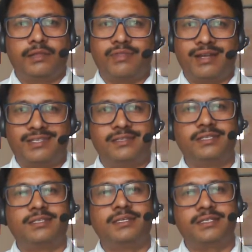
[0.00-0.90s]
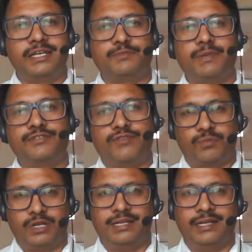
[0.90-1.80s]
Their synthesis takes place
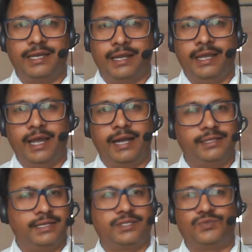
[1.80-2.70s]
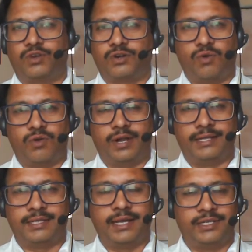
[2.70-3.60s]
from the DNA, and this is what called
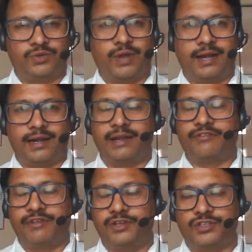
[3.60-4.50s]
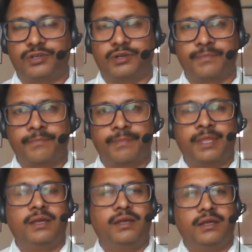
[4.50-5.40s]
as a heterocatalytic function.
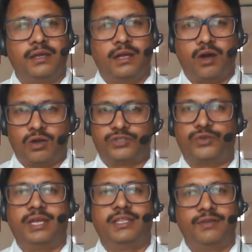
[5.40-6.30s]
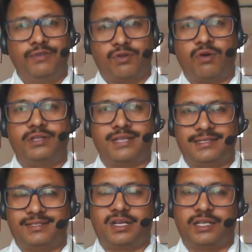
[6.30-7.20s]
Altogether, we call it as
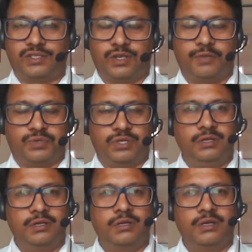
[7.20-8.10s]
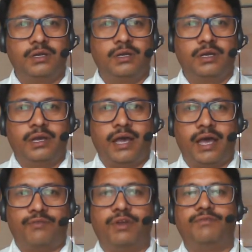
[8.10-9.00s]
a transcription.
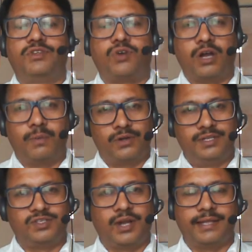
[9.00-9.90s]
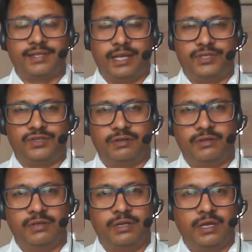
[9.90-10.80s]
And when we talk about the
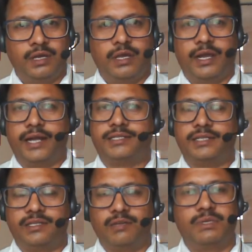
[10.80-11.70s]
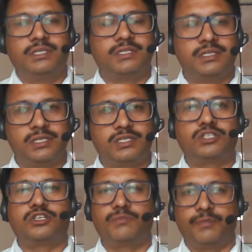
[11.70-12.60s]
translation, it is nothing but the
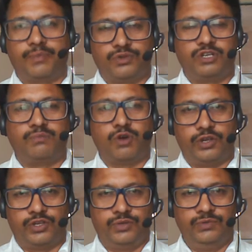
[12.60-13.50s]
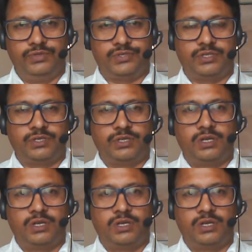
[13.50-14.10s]
synthesis of the protein molecules